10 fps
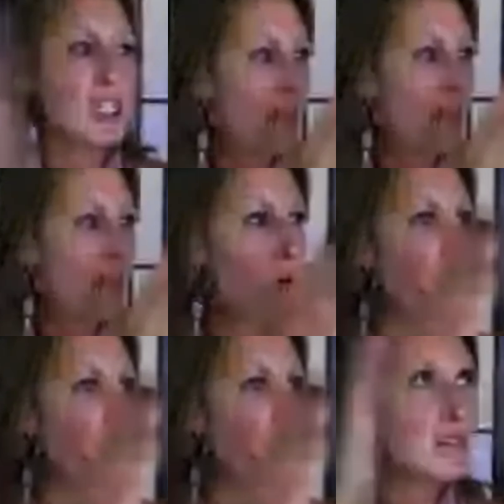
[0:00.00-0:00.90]
get the
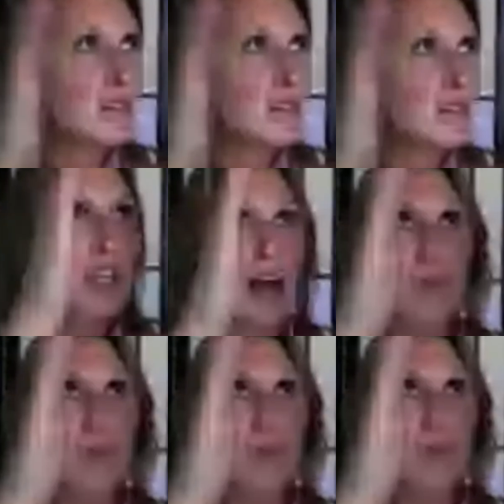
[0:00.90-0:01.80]
ones that are going to
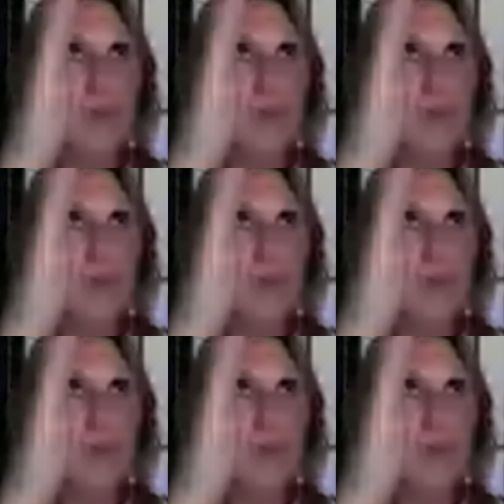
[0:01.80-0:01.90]
help me